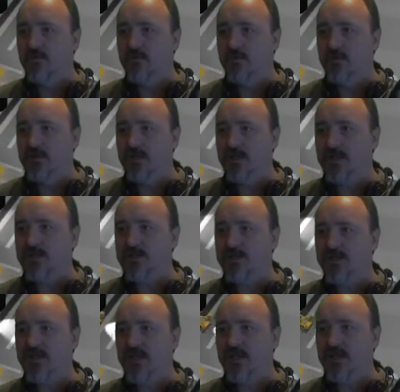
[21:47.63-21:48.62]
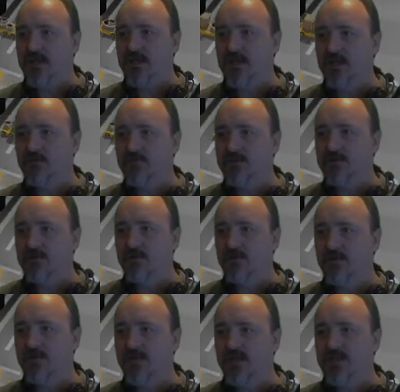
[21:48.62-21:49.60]
Let's take a closer
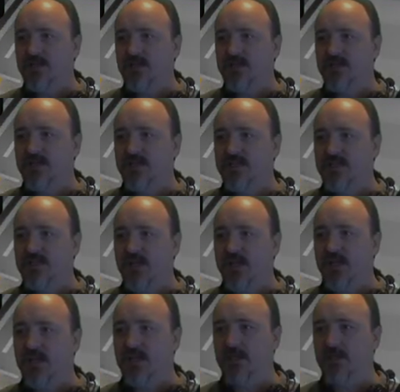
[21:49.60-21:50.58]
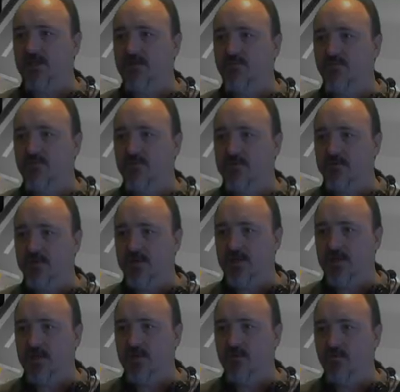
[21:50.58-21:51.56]
look. This is the deadliest rocket
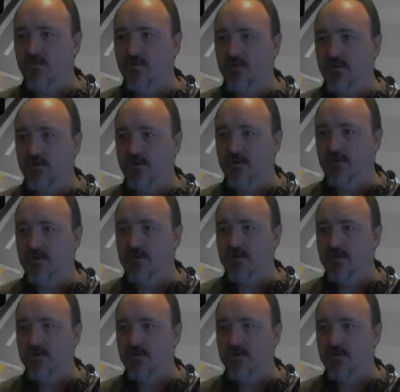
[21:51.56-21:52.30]
in the world.